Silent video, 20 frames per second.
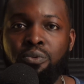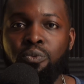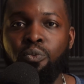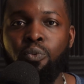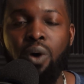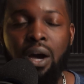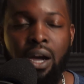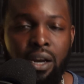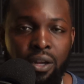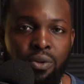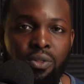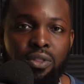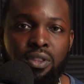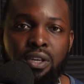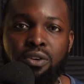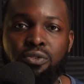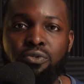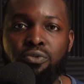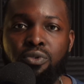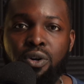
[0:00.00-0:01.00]
Why do you
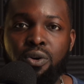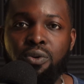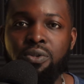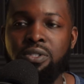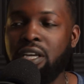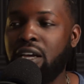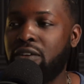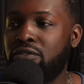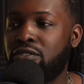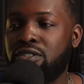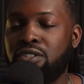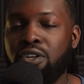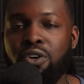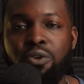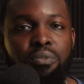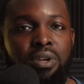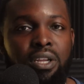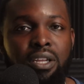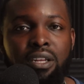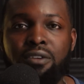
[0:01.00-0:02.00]
think roads have so
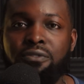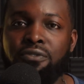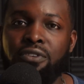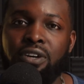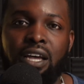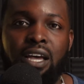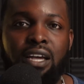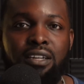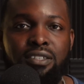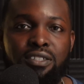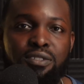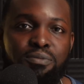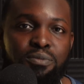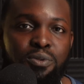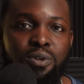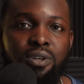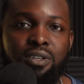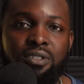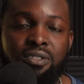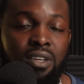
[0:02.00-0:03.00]
many different access
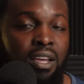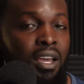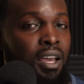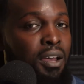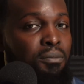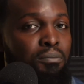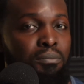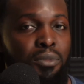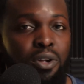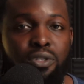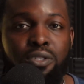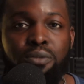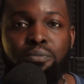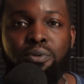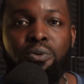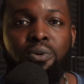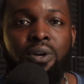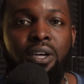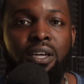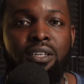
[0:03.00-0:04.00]
points?
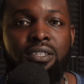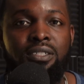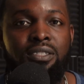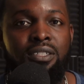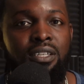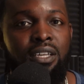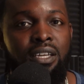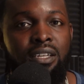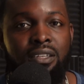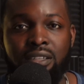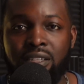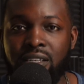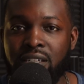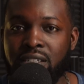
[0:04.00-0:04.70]
Multiple ways to get to the